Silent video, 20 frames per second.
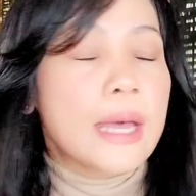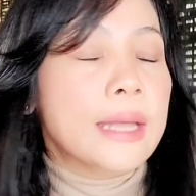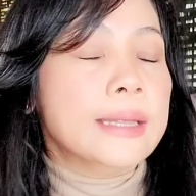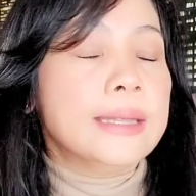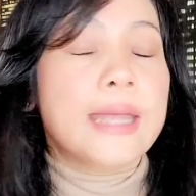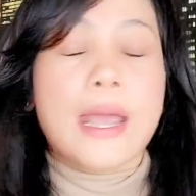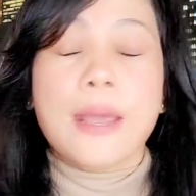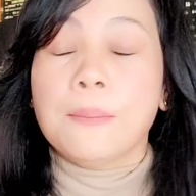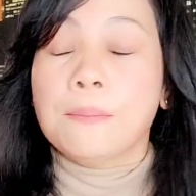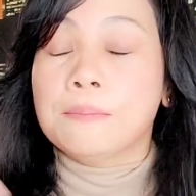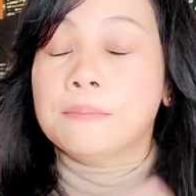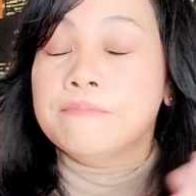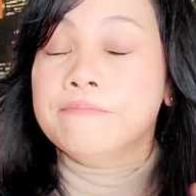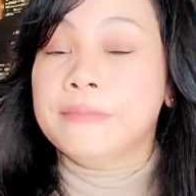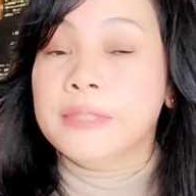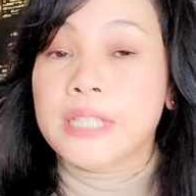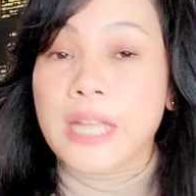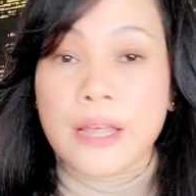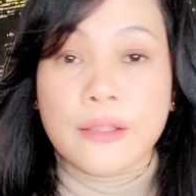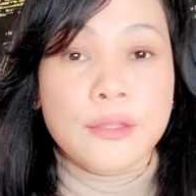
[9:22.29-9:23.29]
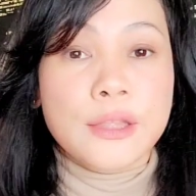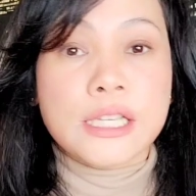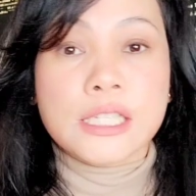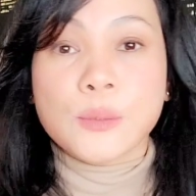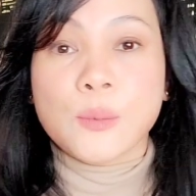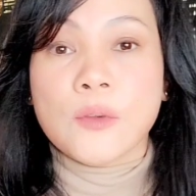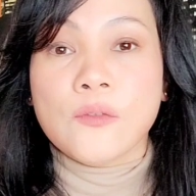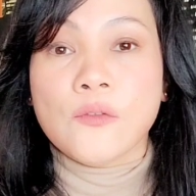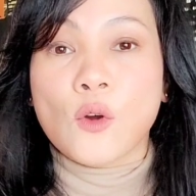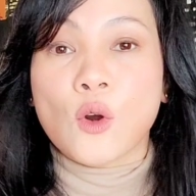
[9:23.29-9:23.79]
They've done this
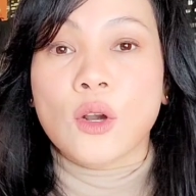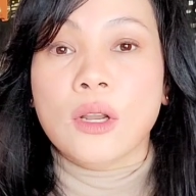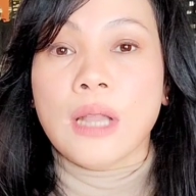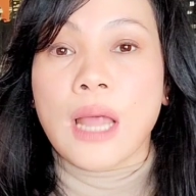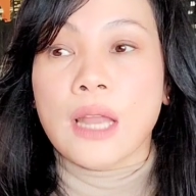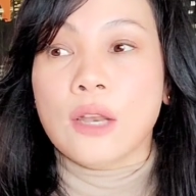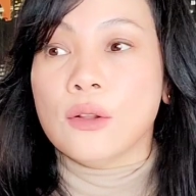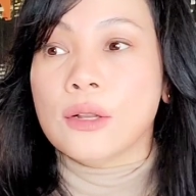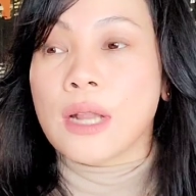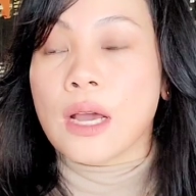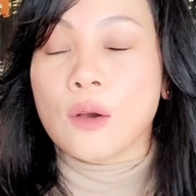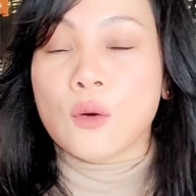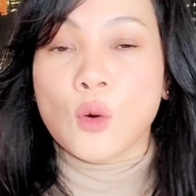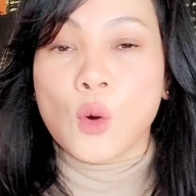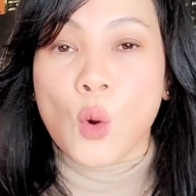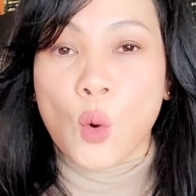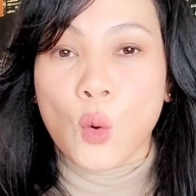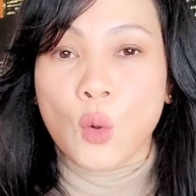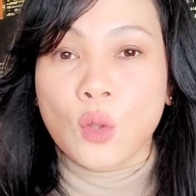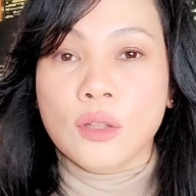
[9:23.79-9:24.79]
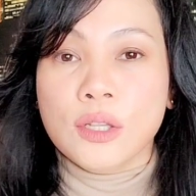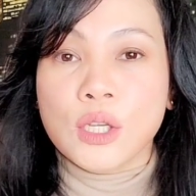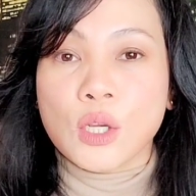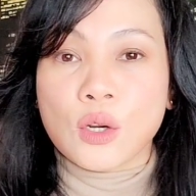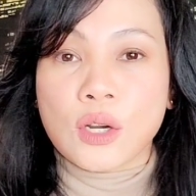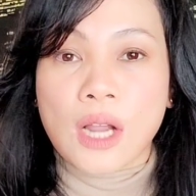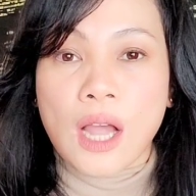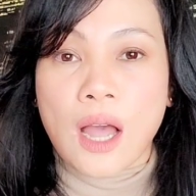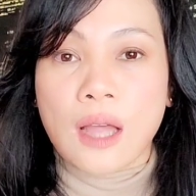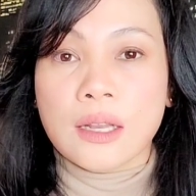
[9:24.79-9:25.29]
before, lalo na kung old
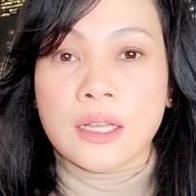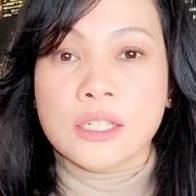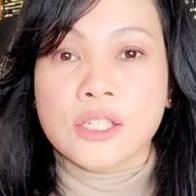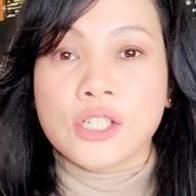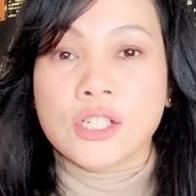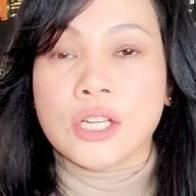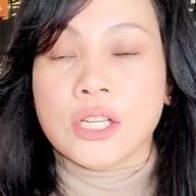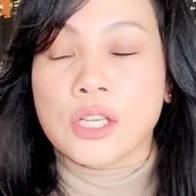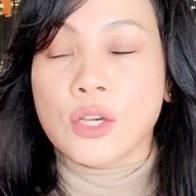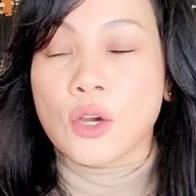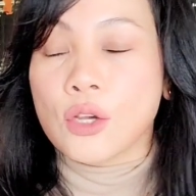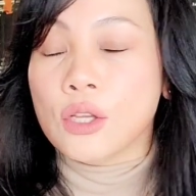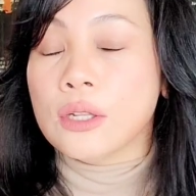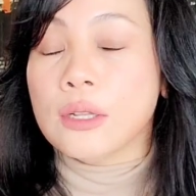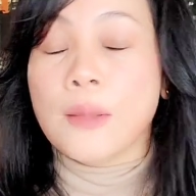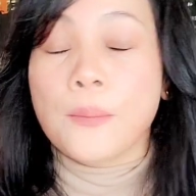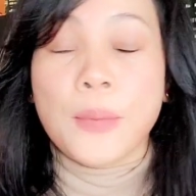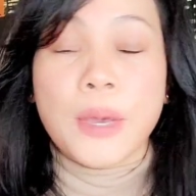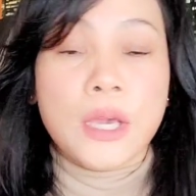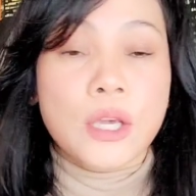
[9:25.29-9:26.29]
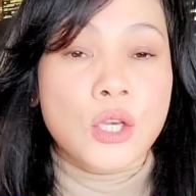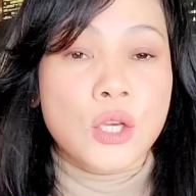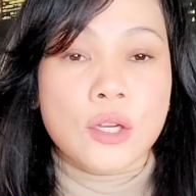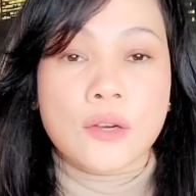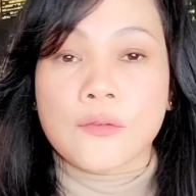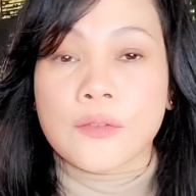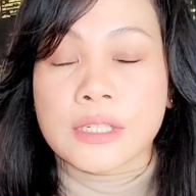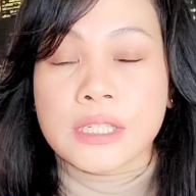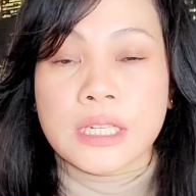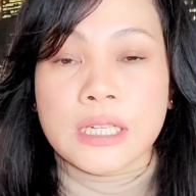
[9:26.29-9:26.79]
yung college ninyo, the big
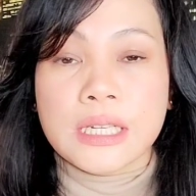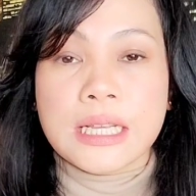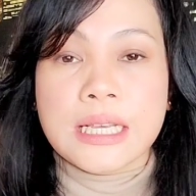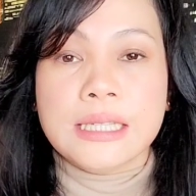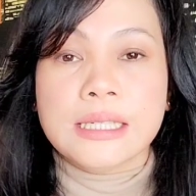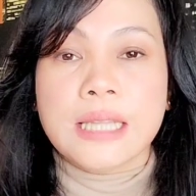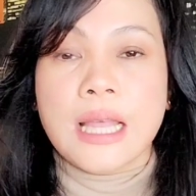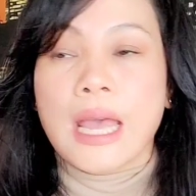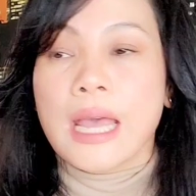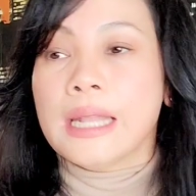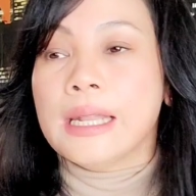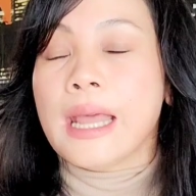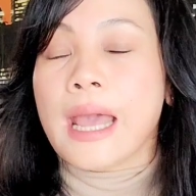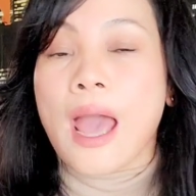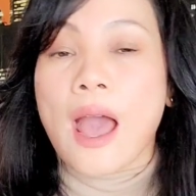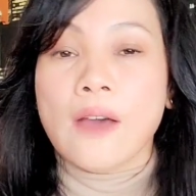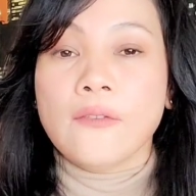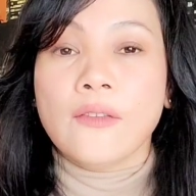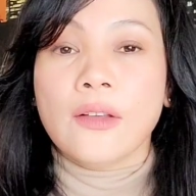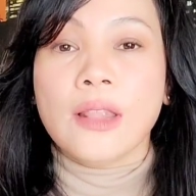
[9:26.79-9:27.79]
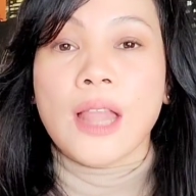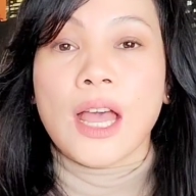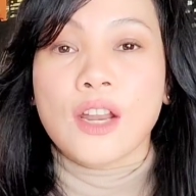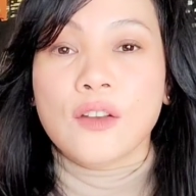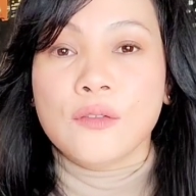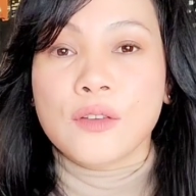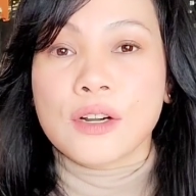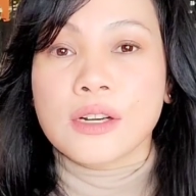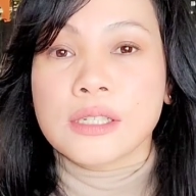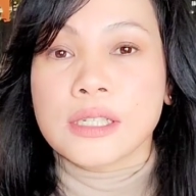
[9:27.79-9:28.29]
universities. They have a lot
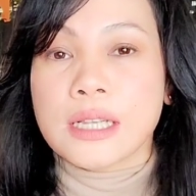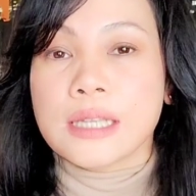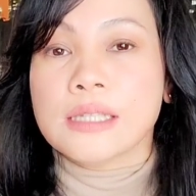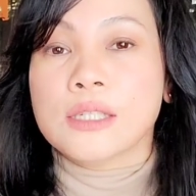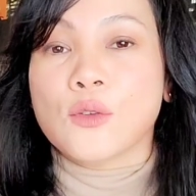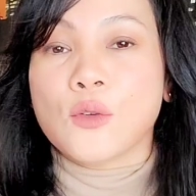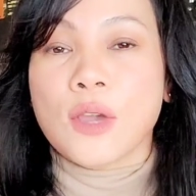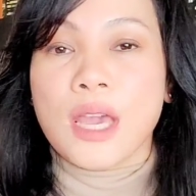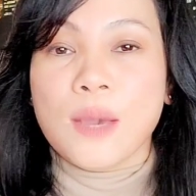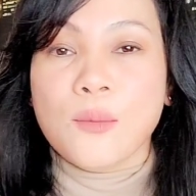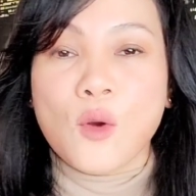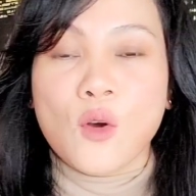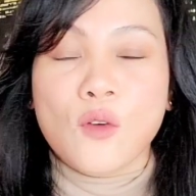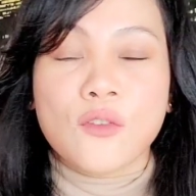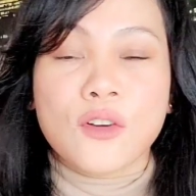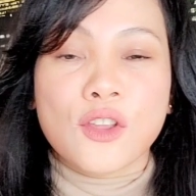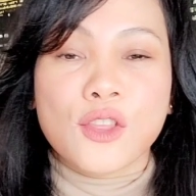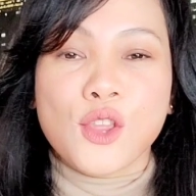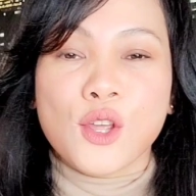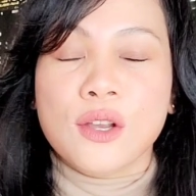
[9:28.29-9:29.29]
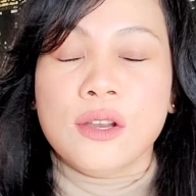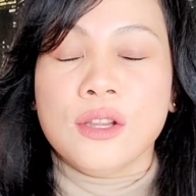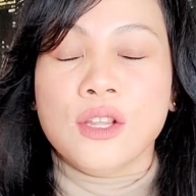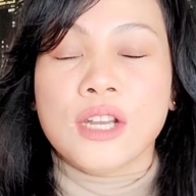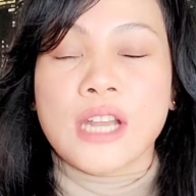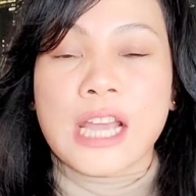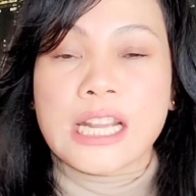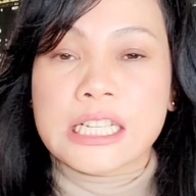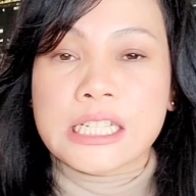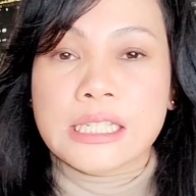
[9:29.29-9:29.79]
of nurses who came over to the
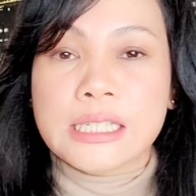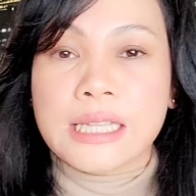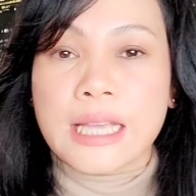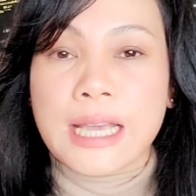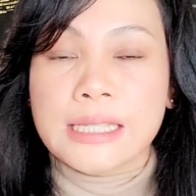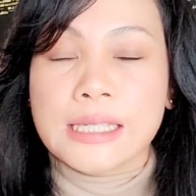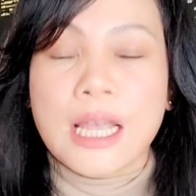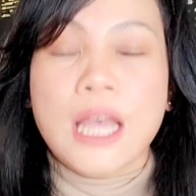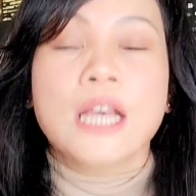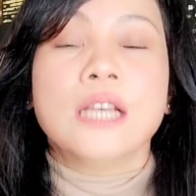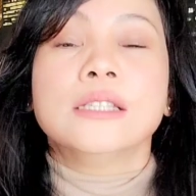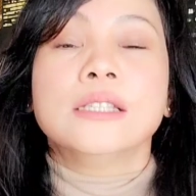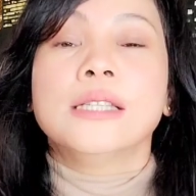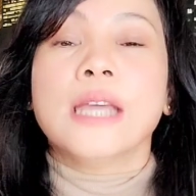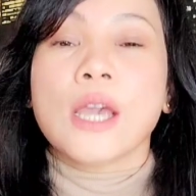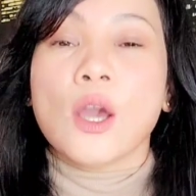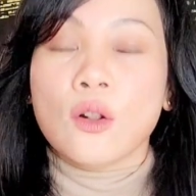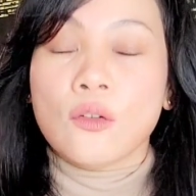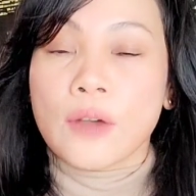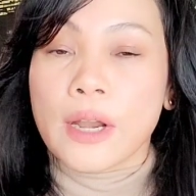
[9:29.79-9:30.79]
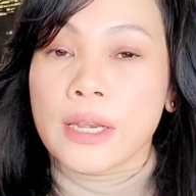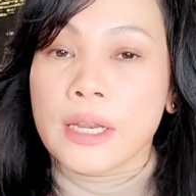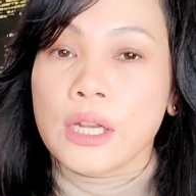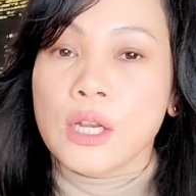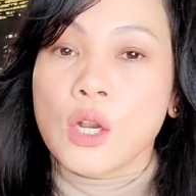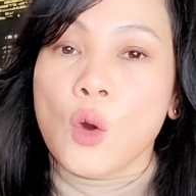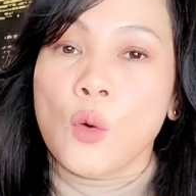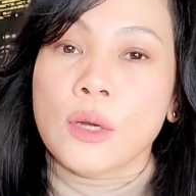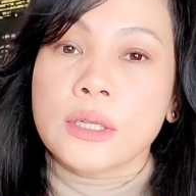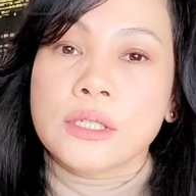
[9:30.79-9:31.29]
United States. They already
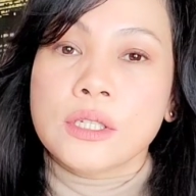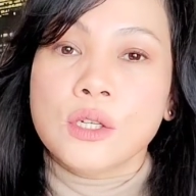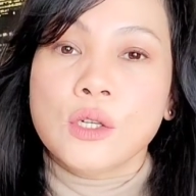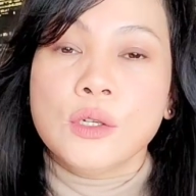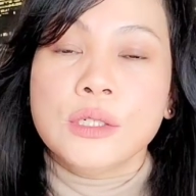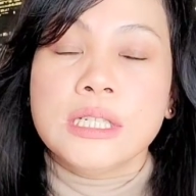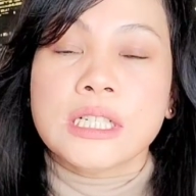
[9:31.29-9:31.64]
know what to do.